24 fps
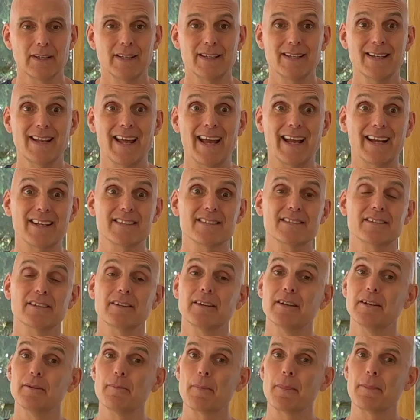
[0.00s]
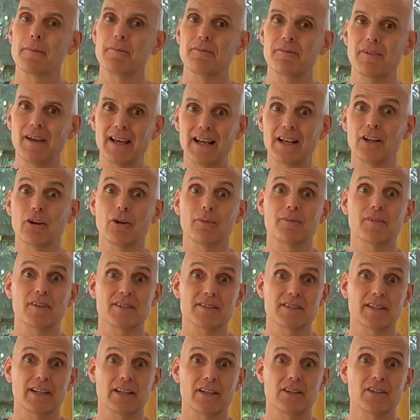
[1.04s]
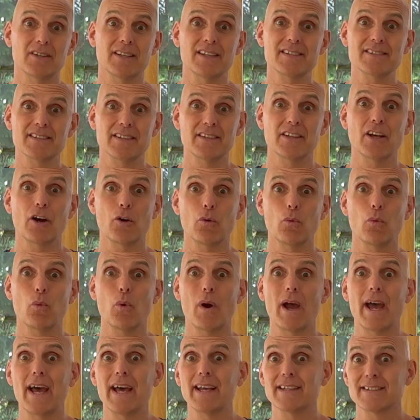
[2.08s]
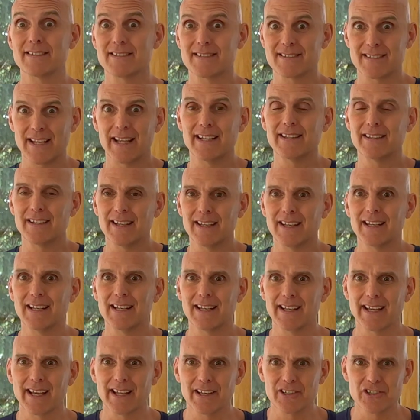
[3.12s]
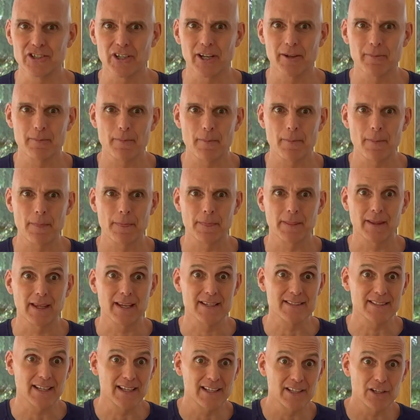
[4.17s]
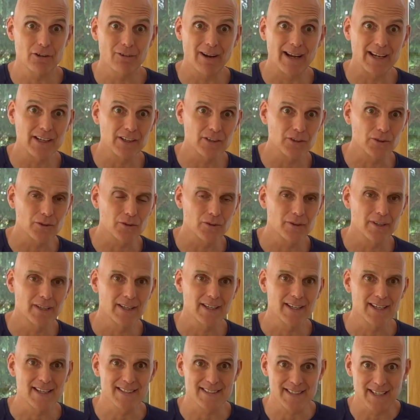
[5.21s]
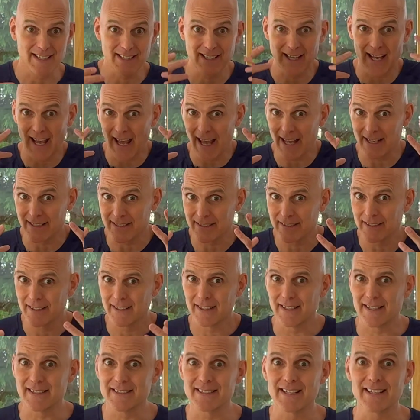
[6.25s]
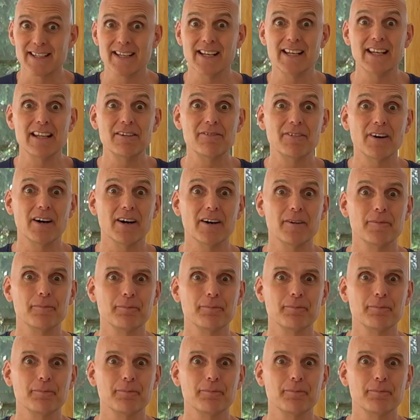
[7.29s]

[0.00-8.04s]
Next, fairly obviously, you need to know where to send the healing energy. Is it in your ankle? Is it in your head? Is it in your liver?